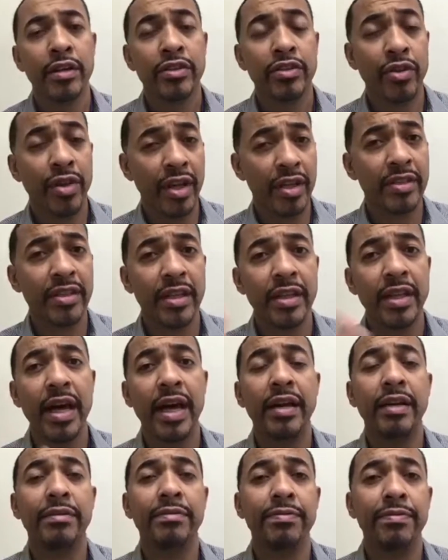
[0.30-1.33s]
So there's a
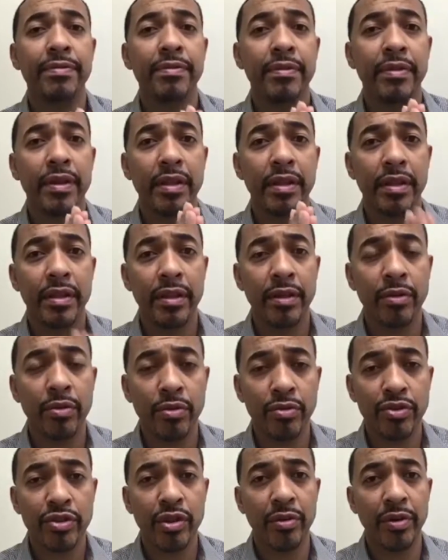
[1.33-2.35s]
lot of
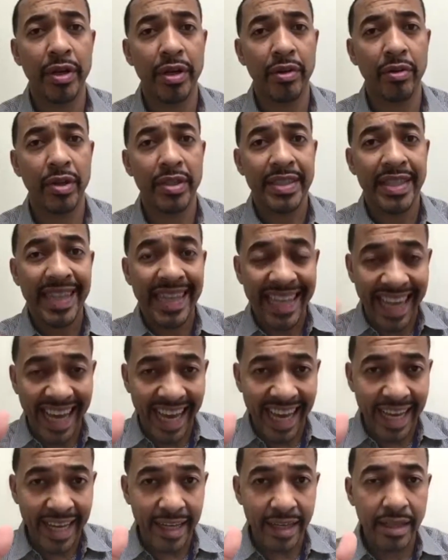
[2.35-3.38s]
news going on
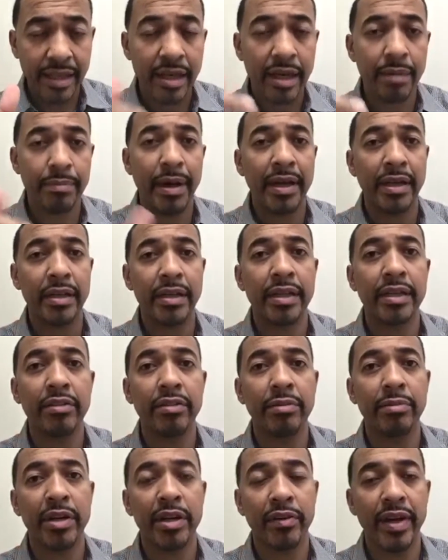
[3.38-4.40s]
today about
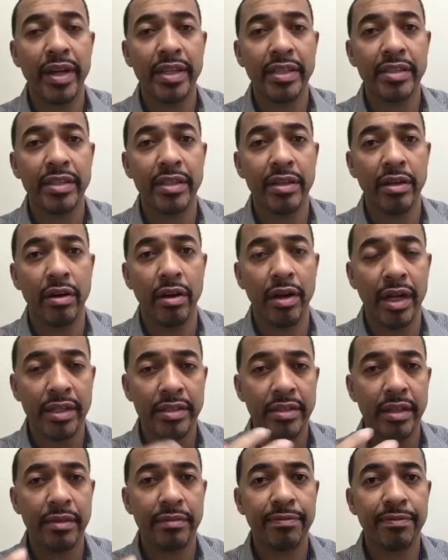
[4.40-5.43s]
illegal immigration and all
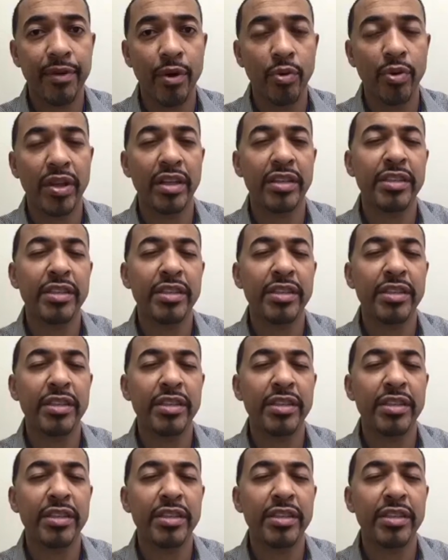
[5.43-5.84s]
that's unfolding,